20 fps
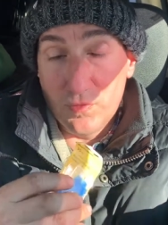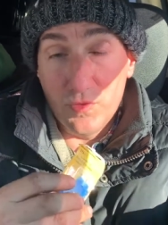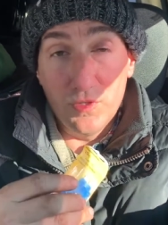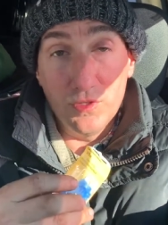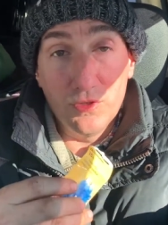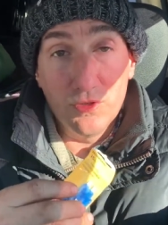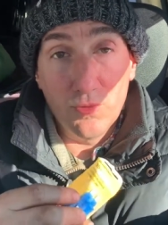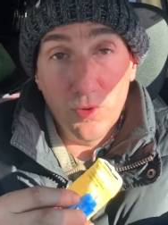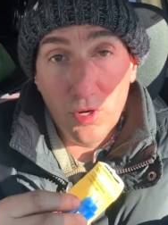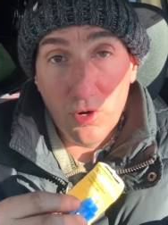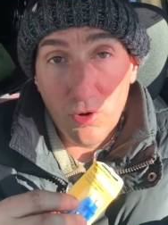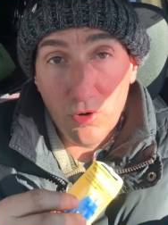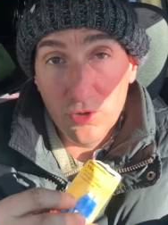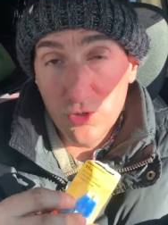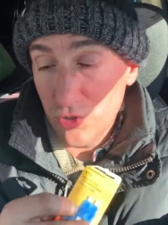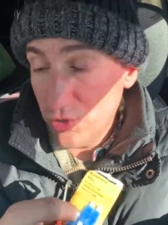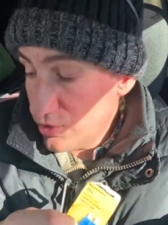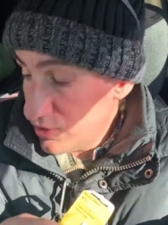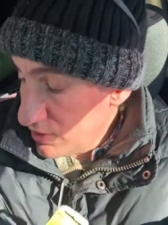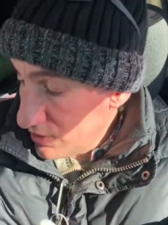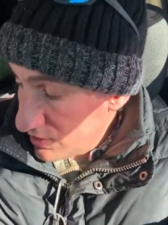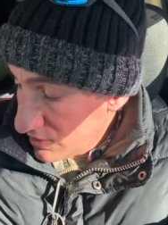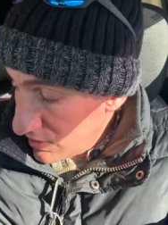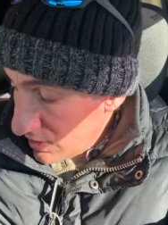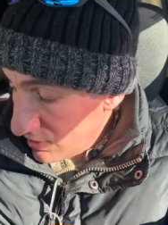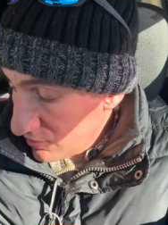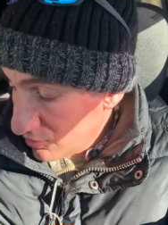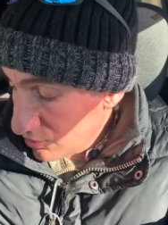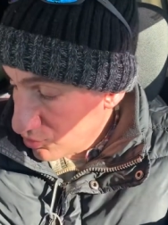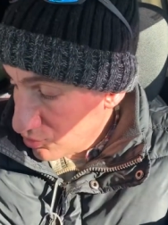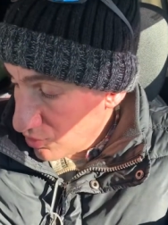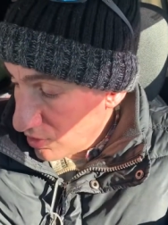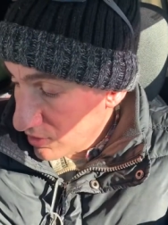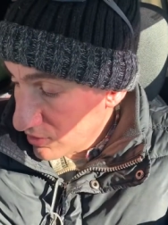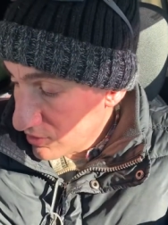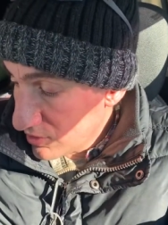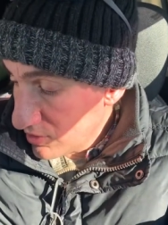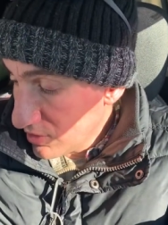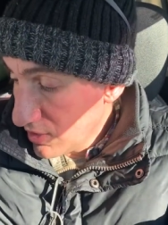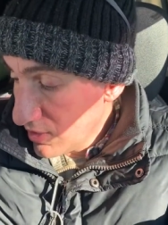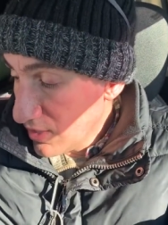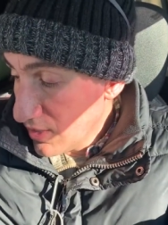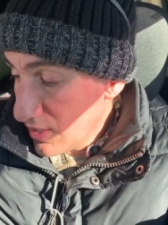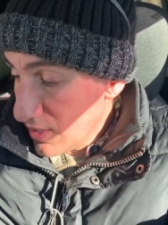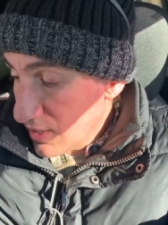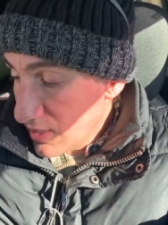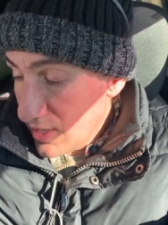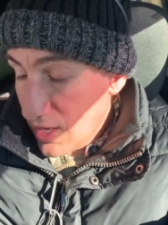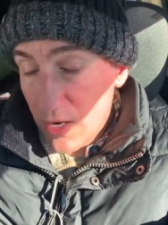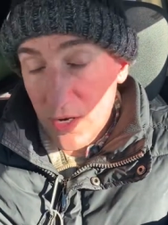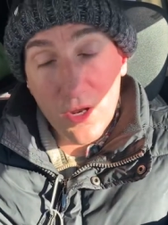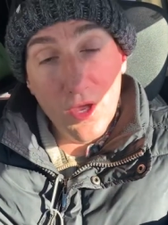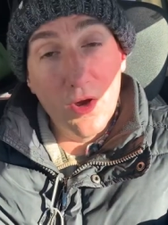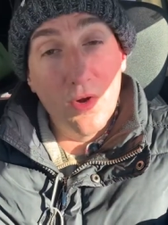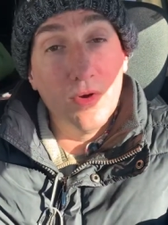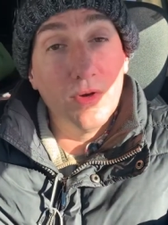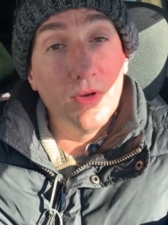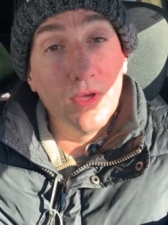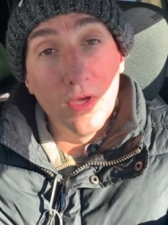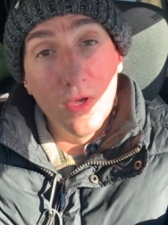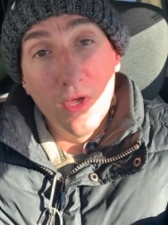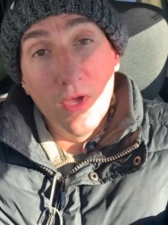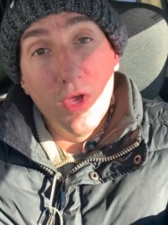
this is what cars use these days, or trucks, not knowing.